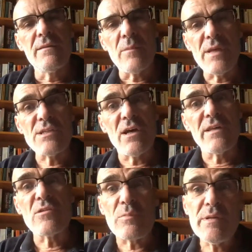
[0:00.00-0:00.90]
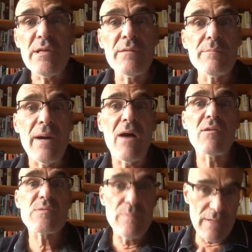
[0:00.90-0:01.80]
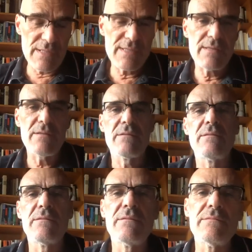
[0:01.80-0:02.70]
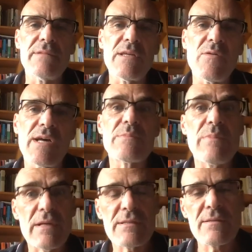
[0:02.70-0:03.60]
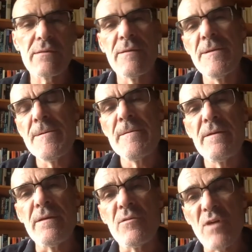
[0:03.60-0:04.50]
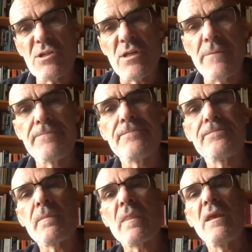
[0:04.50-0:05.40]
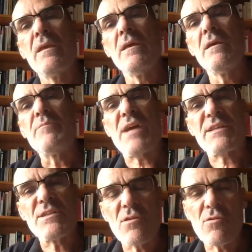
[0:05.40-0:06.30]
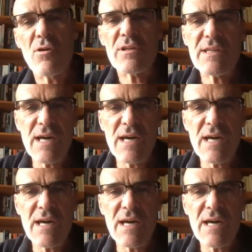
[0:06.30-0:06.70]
the major European powers plus the US plus Russia practiced so-called